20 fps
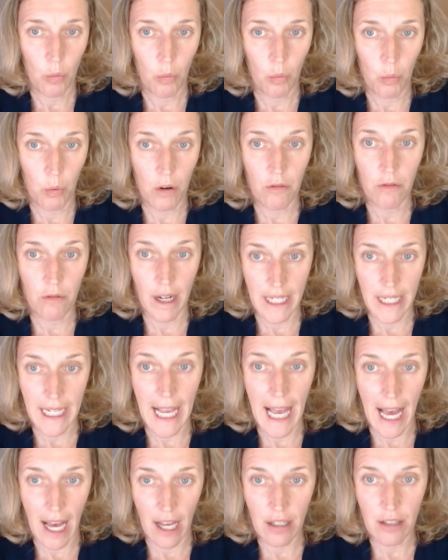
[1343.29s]
we're
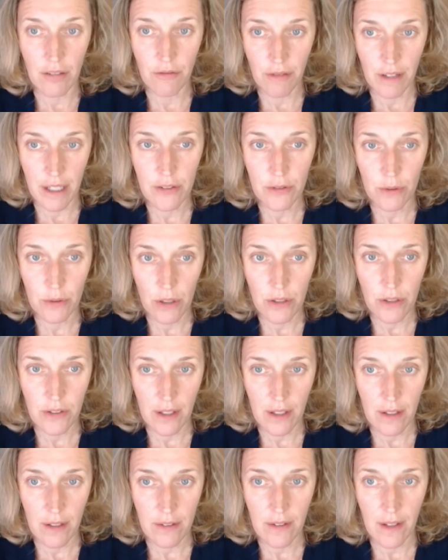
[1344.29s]
running out of
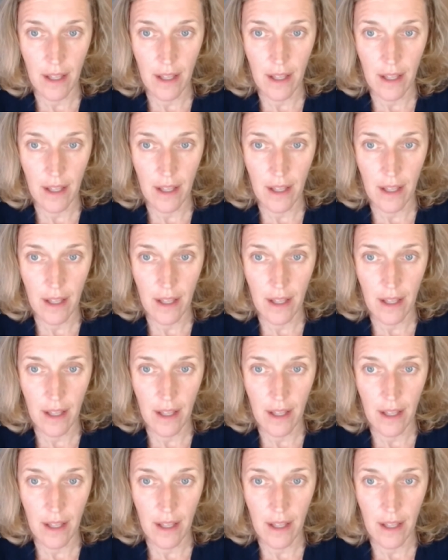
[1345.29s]
resources,